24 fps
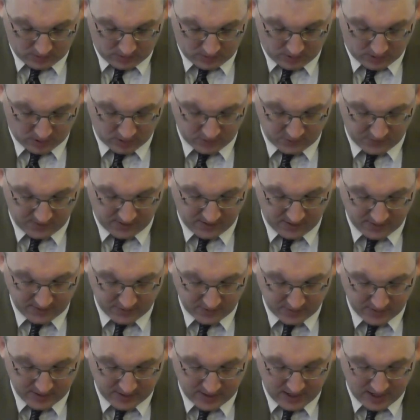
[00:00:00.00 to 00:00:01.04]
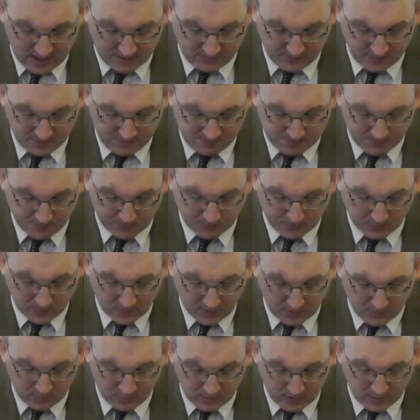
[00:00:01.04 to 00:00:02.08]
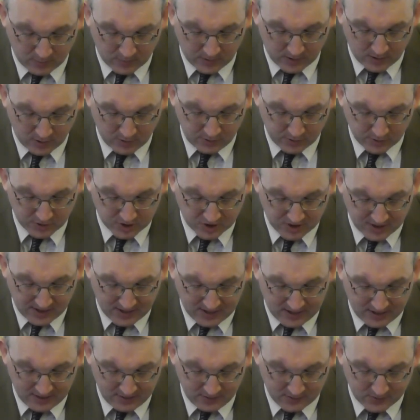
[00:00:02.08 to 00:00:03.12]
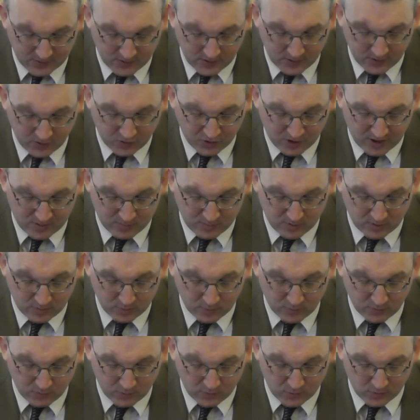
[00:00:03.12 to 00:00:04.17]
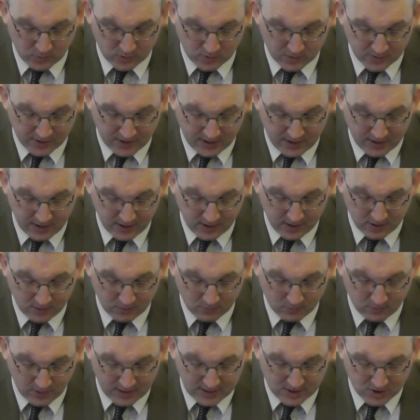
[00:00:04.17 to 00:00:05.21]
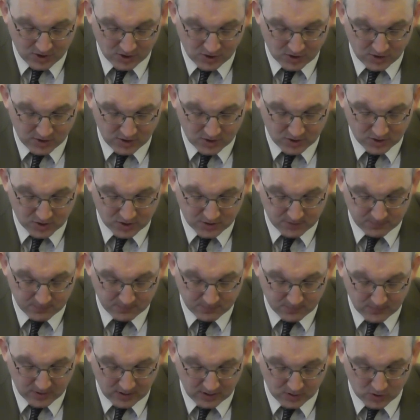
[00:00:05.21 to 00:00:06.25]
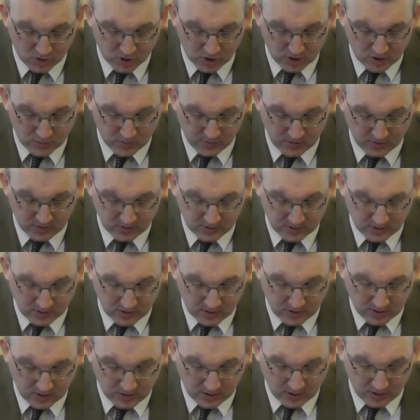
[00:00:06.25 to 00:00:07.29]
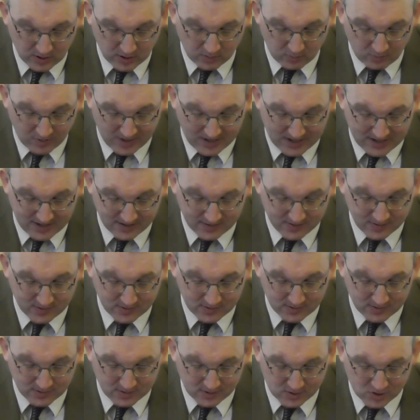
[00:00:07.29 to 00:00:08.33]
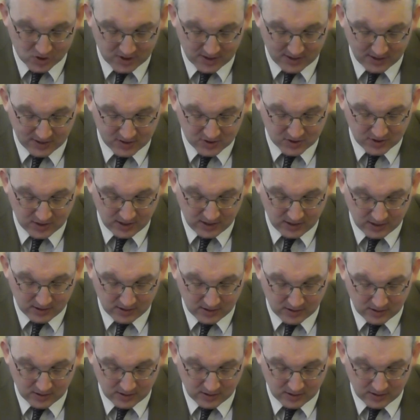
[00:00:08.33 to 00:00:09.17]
Our Father in heaven, May we understand and tremble before thy righteousness and judgment and wrath and jealousy